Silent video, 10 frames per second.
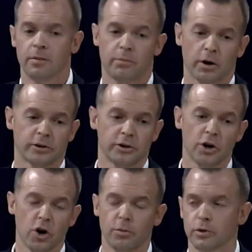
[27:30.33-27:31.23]
Barnes &
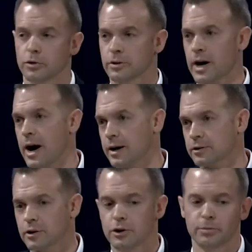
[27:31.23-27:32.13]
Noble,
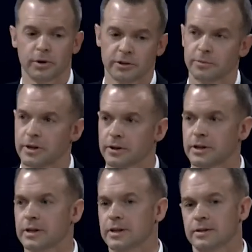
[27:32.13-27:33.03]
Costco, Books A
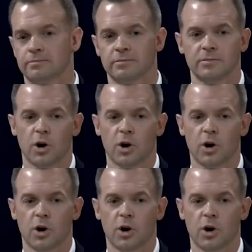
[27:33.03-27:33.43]
Million,